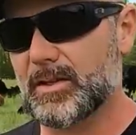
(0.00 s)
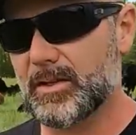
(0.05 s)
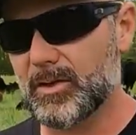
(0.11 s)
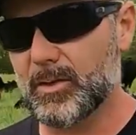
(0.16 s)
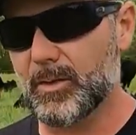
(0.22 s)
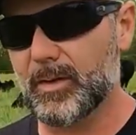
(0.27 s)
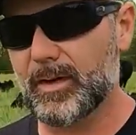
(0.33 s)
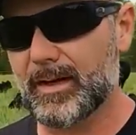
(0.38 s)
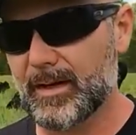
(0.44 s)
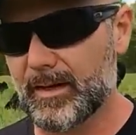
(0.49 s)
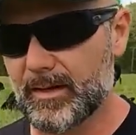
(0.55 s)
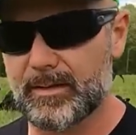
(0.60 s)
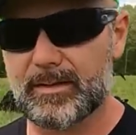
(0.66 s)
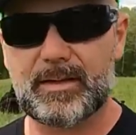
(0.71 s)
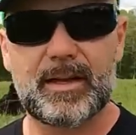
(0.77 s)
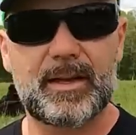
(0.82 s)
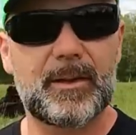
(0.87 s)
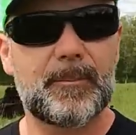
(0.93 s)
to you
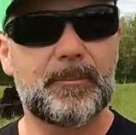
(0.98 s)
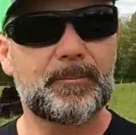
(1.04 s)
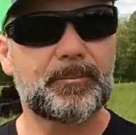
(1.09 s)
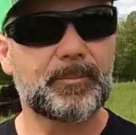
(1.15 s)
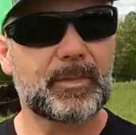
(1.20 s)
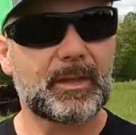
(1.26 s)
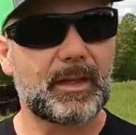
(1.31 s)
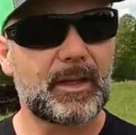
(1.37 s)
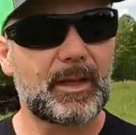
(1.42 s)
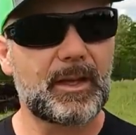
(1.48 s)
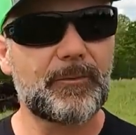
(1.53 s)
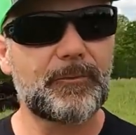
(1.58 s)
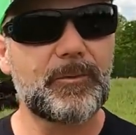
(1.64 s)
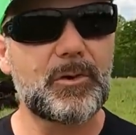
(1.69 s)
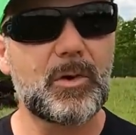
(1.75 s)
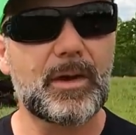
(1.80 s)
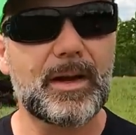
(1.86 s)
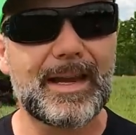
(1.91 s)
is
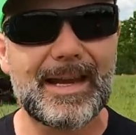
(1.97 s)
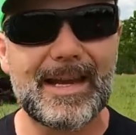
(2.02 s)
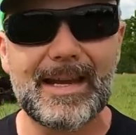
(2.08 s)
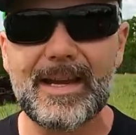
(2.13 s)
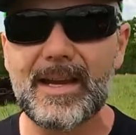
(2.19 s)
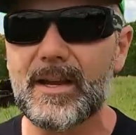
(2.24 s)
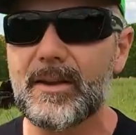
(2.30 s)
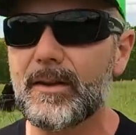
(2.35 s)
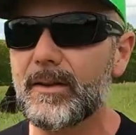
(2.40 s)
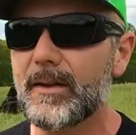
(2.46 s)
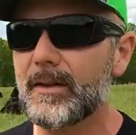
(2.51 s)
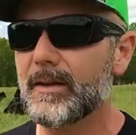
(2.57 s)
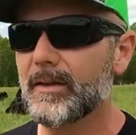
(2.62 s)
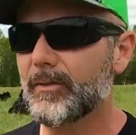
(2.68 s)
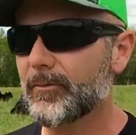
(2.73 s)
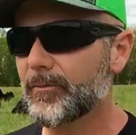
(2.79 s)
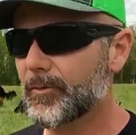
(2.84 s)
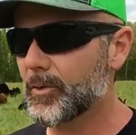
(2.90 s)
if you're eating
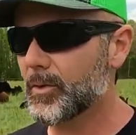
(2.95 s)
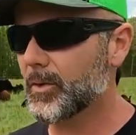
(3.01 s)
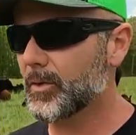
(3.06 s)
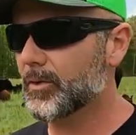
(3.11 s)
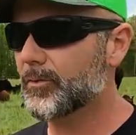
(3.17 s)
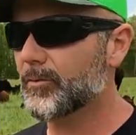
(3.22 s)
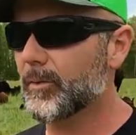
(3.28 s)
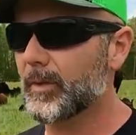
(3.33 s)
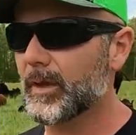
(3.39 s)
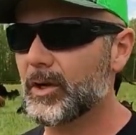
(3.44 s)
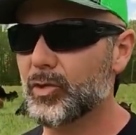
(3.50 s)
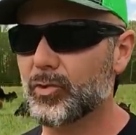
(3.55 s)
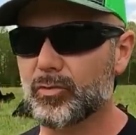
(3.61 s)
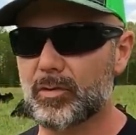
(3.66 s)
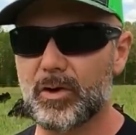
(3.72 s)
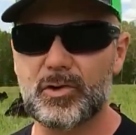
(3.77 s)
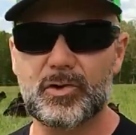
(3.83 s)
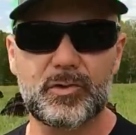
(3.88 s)
food from the
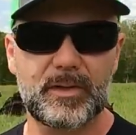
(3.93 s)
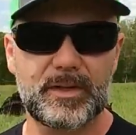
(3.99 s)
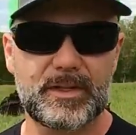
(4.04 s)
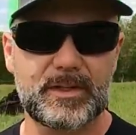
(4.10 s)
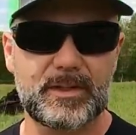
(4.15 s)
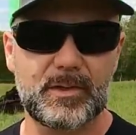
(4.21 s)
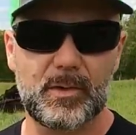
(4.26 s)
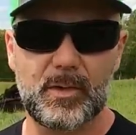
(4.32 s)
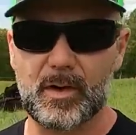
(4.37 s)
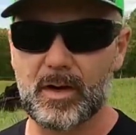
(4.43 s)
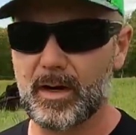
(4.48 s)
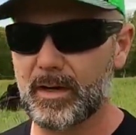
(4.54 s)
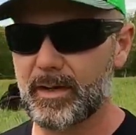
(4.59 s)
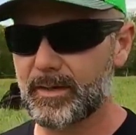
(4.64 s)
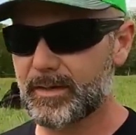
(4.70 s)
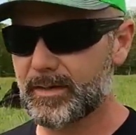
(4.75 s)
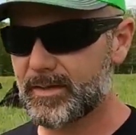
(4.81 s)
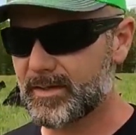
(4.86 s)
grocery
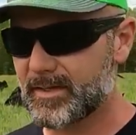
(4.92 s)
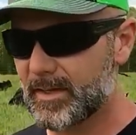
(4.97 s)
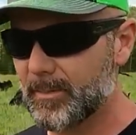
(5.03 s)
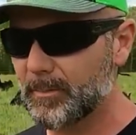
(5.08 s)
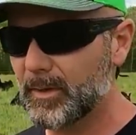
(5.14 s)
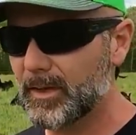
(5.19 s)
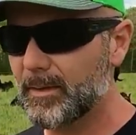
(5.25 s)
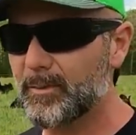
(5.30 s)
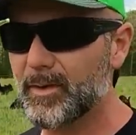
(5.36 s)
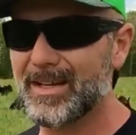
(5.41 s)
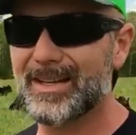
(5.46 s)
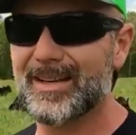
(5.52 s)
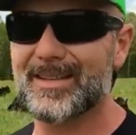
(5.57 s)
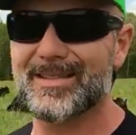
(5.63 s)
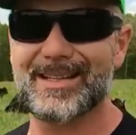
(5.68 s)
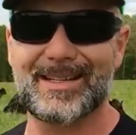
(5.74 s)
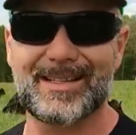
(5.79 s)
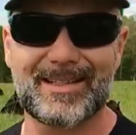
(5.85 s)
store simply
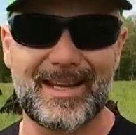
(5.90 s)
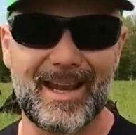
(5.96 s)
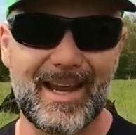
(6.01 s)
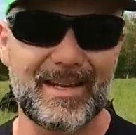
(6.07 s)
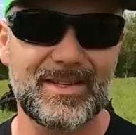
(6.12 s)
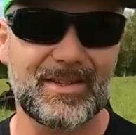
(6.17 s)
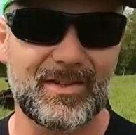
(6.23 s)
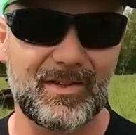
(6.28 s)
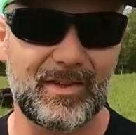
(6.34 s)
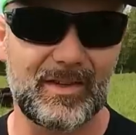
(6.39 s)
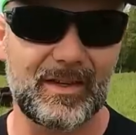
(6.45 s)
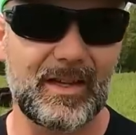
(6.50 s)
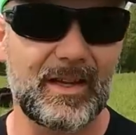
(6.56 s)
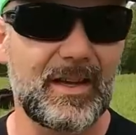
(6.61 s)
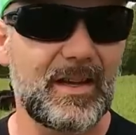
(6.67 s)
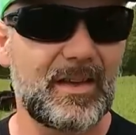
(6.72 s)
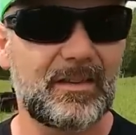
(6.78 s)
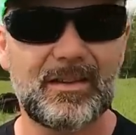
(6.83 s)
because it tastes
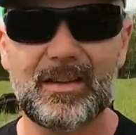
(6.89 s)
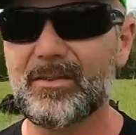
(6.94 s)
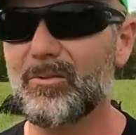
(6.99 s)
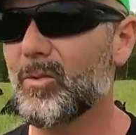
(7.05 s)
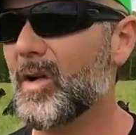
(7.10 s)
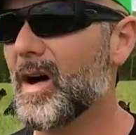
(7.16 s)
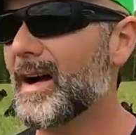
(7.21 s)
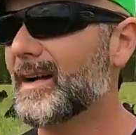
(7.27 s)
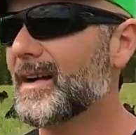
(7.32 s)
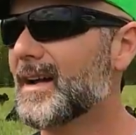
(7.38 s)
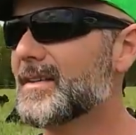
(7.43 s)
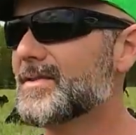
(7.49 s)
good, then why